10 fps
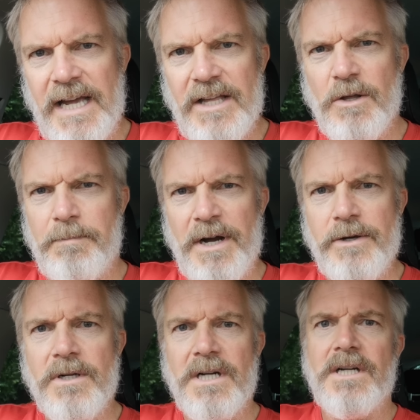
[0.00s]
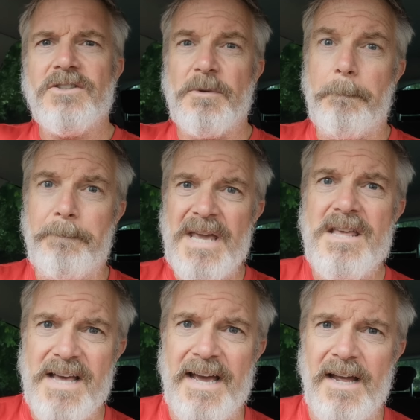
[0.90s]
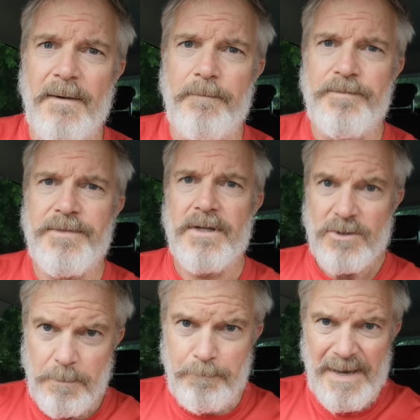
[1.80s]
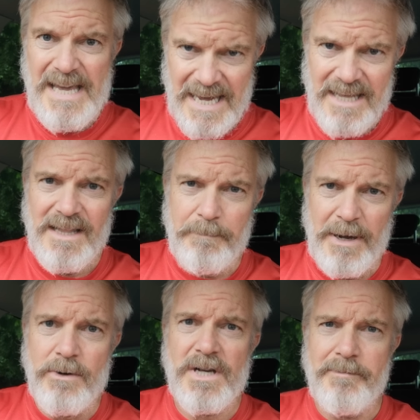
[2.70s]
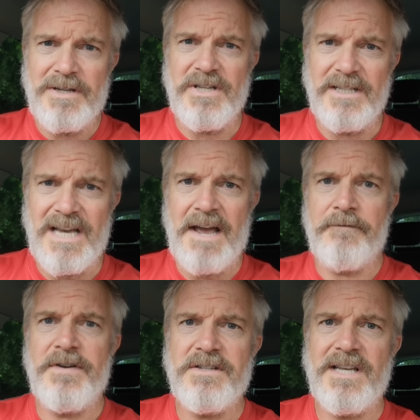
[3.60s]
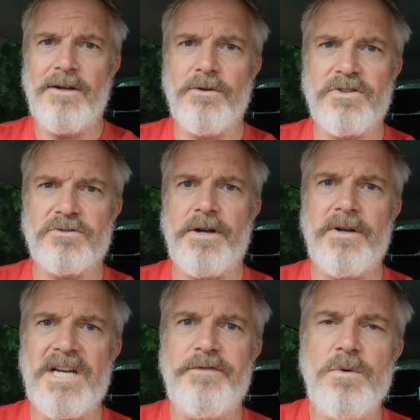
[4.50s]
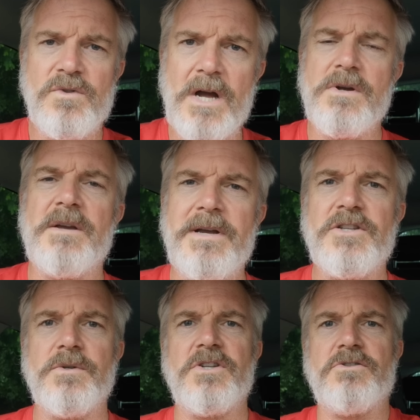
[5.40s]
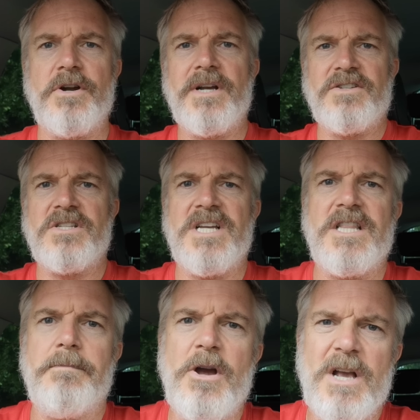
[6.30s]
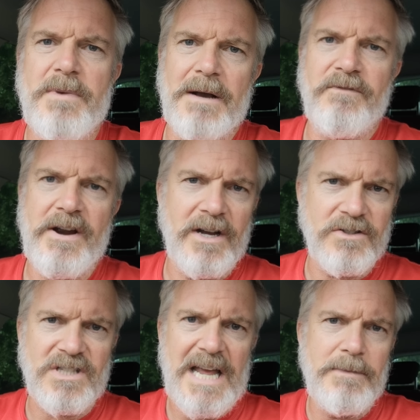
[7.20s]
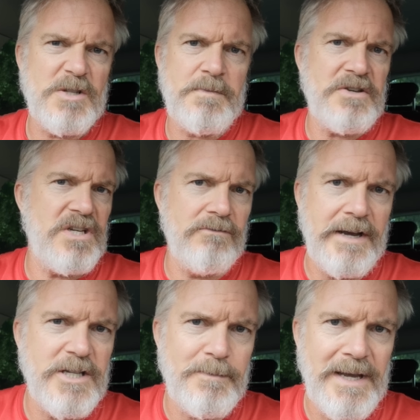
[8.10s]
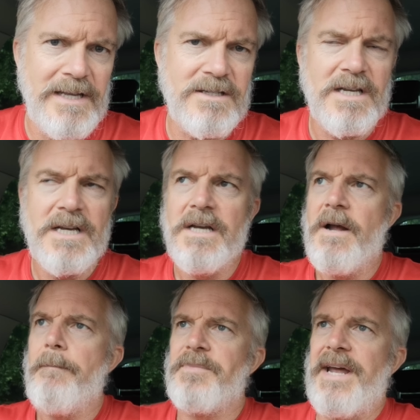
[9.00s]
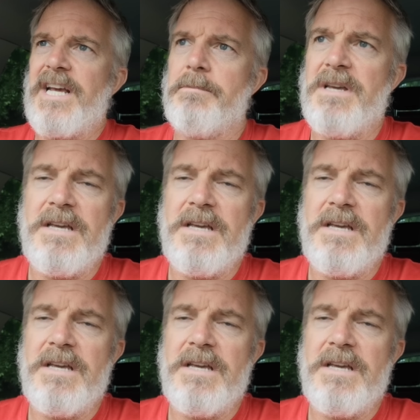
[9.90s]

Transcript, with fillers: in the boat to be there, to be in the boat, committing to every single stroke. And if you don't commit to a stroke, as I said, the boat can become very unstable, especially at race speeds, and it can